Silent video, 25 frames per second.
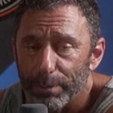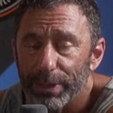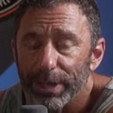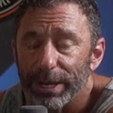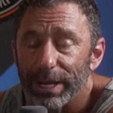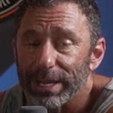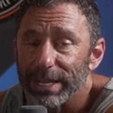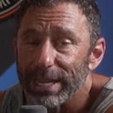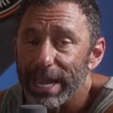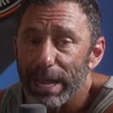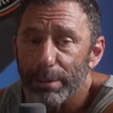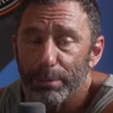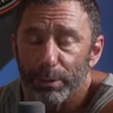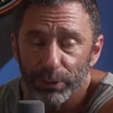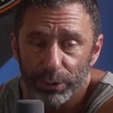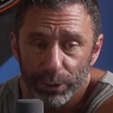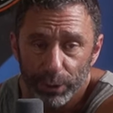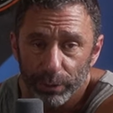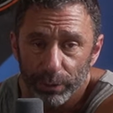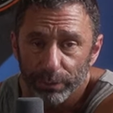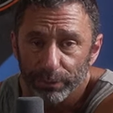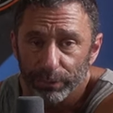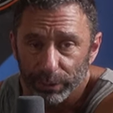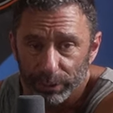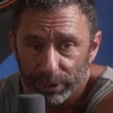that enables
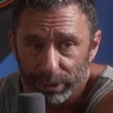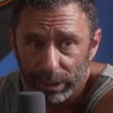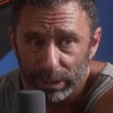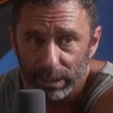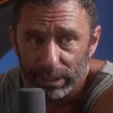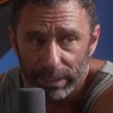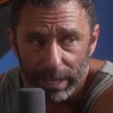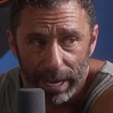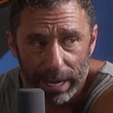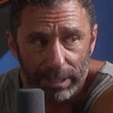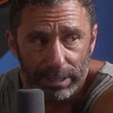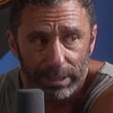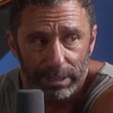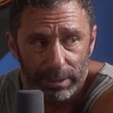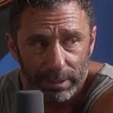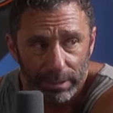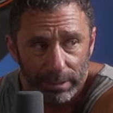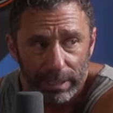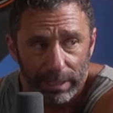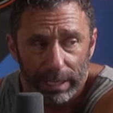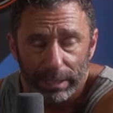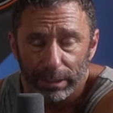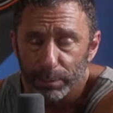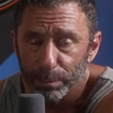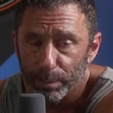you for success.
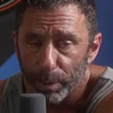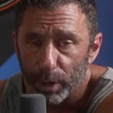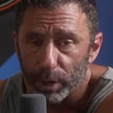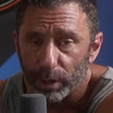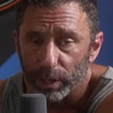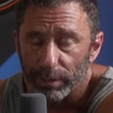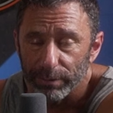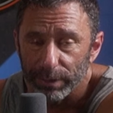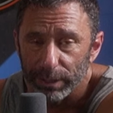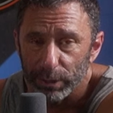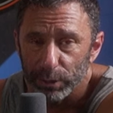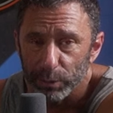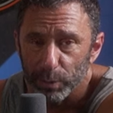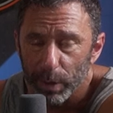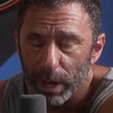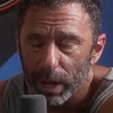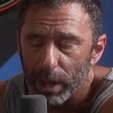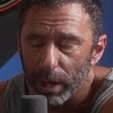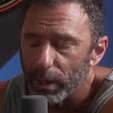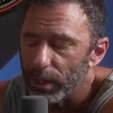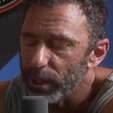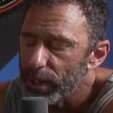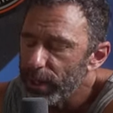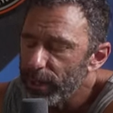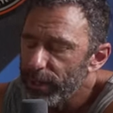That's part of it as well.